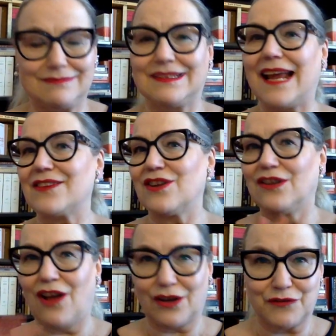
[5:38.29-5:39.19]
There's a
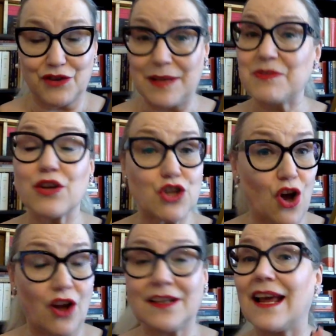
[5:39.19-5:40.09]
lot of dreams.
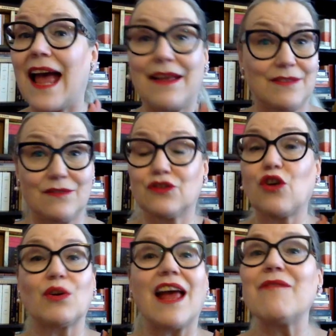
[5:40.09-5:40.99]
Sean,
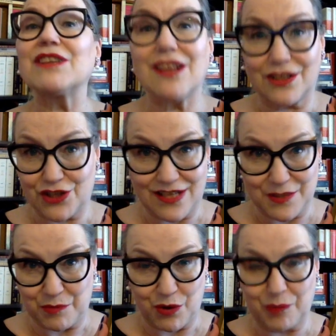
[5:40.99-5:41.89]
don't ever touch this
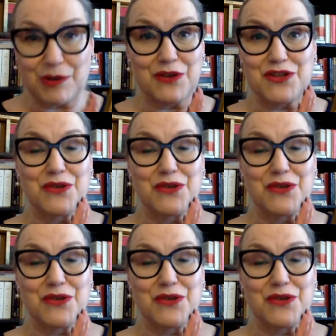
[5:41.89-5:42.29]
book because